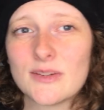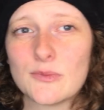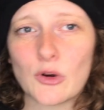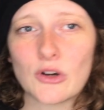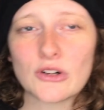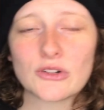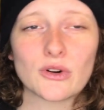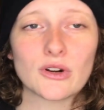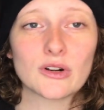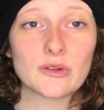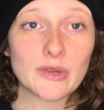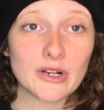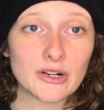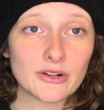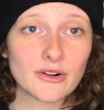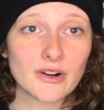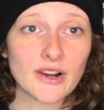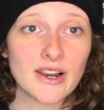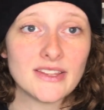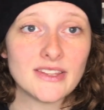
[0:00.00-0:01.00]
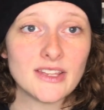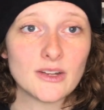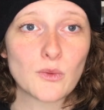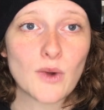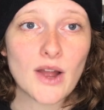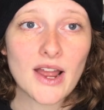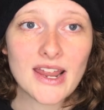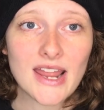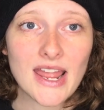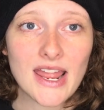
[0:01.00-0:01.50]
more toward middle grade than
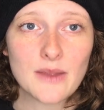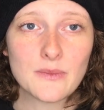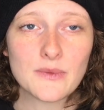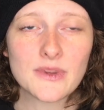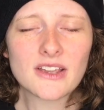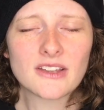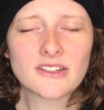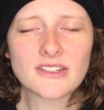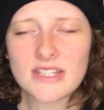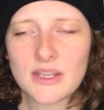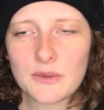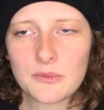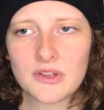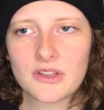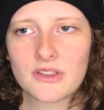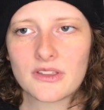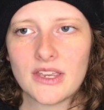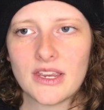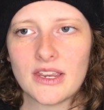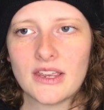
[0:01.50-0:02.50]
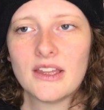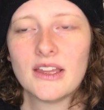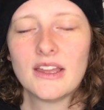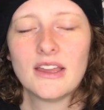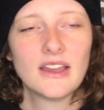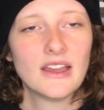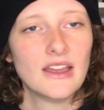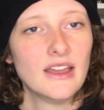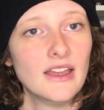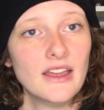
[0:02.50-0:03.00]
YA because typically
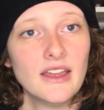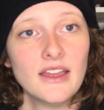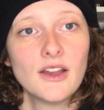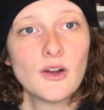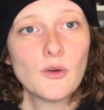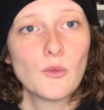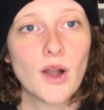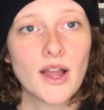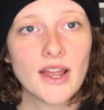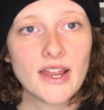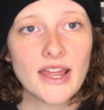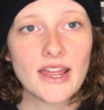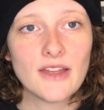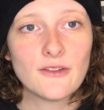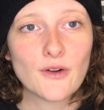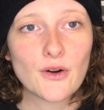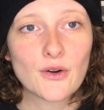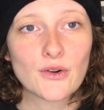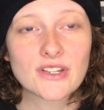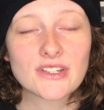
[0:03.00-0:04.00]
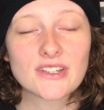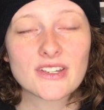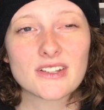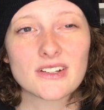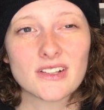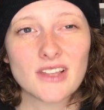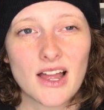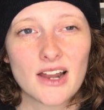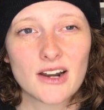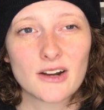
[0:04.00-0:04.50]
YA focuses
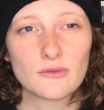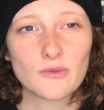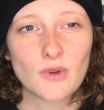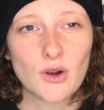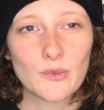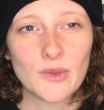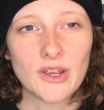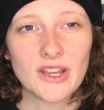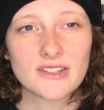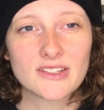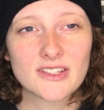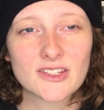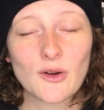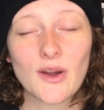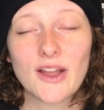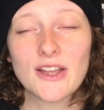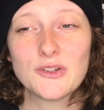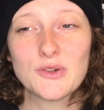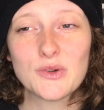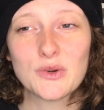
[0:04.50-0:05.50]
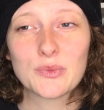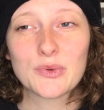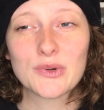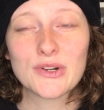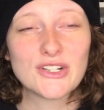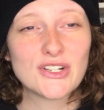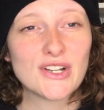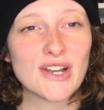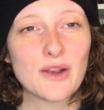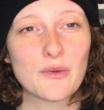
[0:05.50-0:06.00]
a lot on romance, so I do
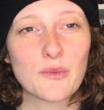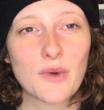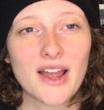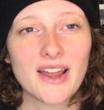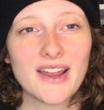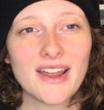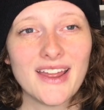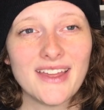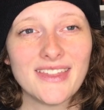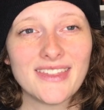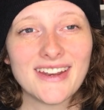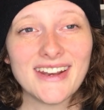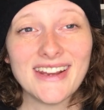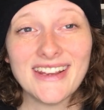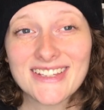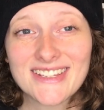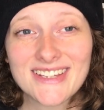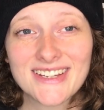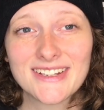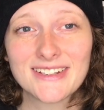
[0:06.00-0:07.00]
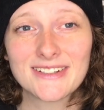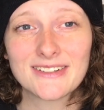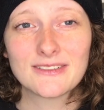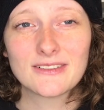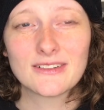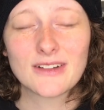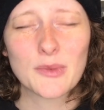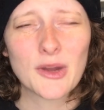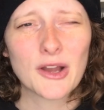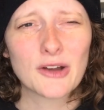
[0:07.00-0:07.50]
appreciate YA that isn't
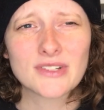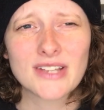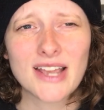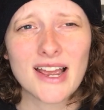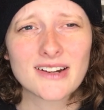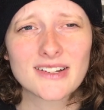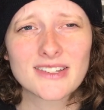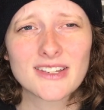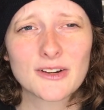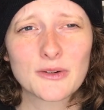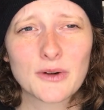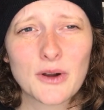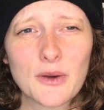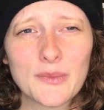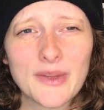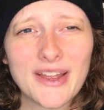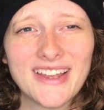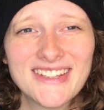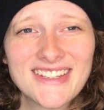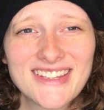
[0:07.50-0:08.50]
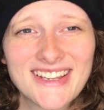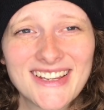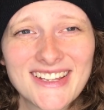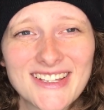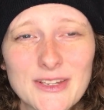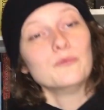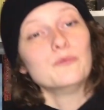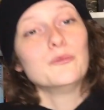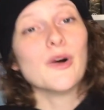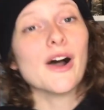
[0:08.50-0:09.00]
about toxic
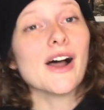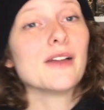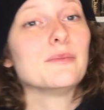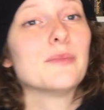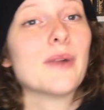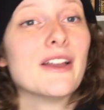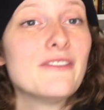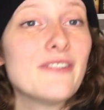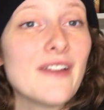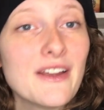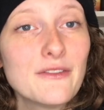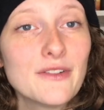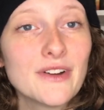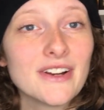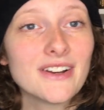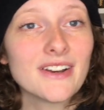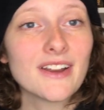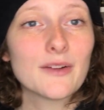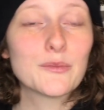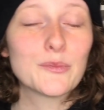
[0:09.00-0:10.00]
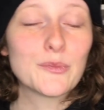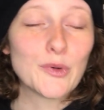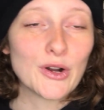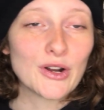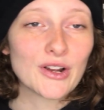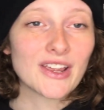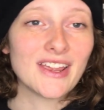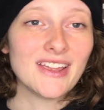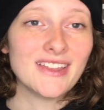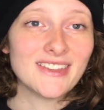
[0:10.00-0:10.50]
romances, but my favorite
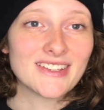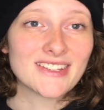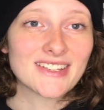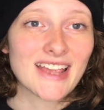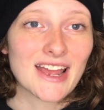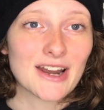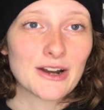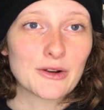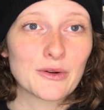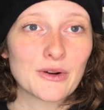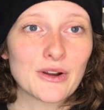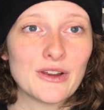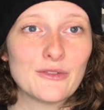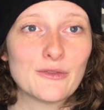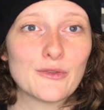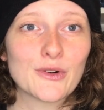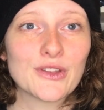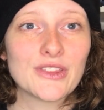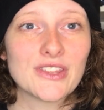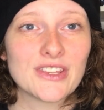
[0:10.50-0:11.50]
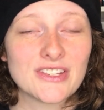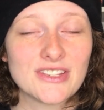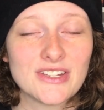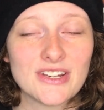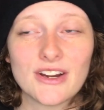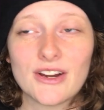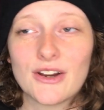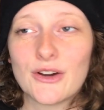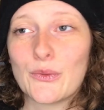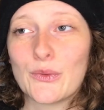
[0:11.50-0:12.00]
book in this category for this
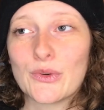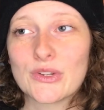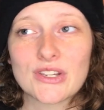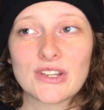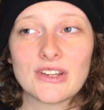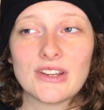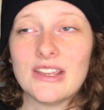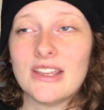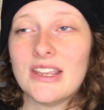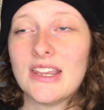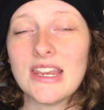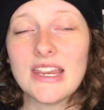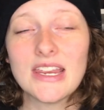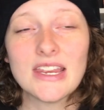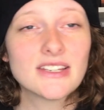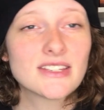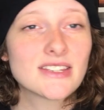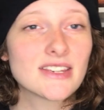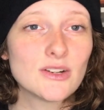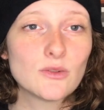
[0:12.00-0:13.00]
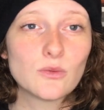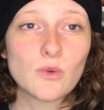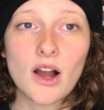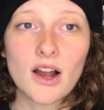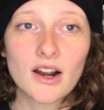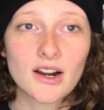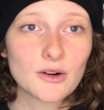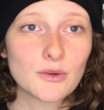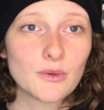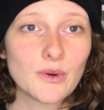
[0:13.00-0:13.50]
year was a easy
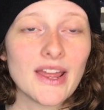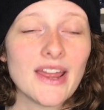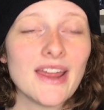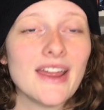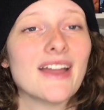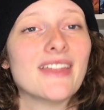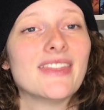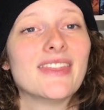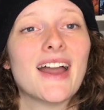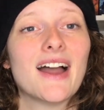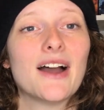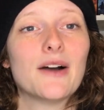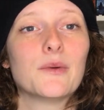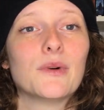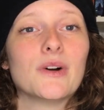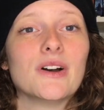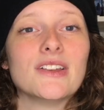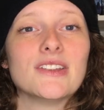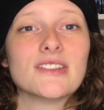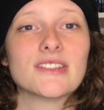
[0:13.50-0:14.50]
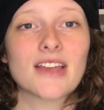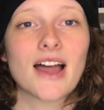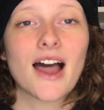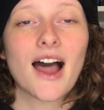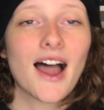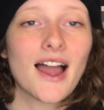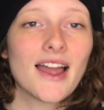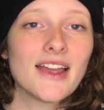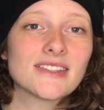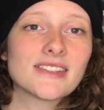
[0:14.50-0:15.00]
walk away, and that was
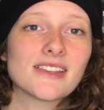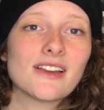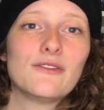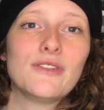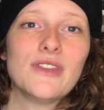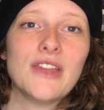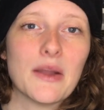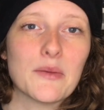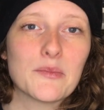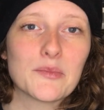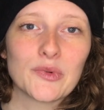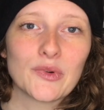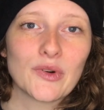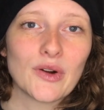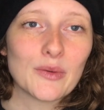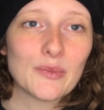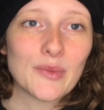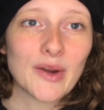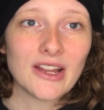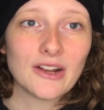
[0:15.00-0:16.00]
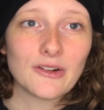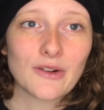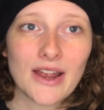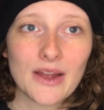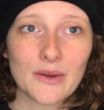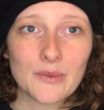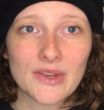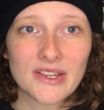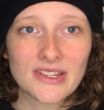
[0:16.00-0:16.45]
Eyes of the Emperor by Graham